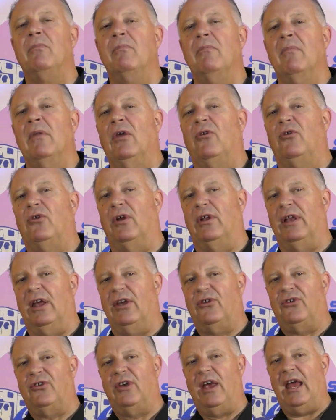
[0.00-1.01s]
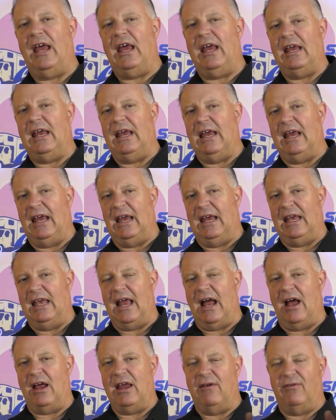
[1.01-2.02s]
So let's say
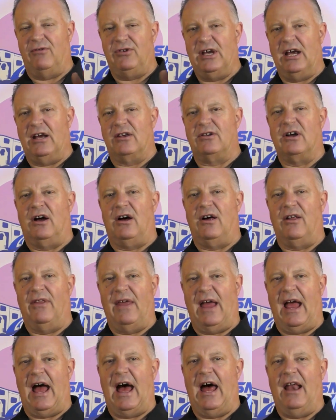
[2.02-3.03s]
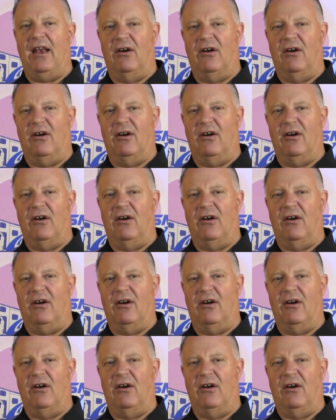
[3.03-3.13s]
now you've checked all that.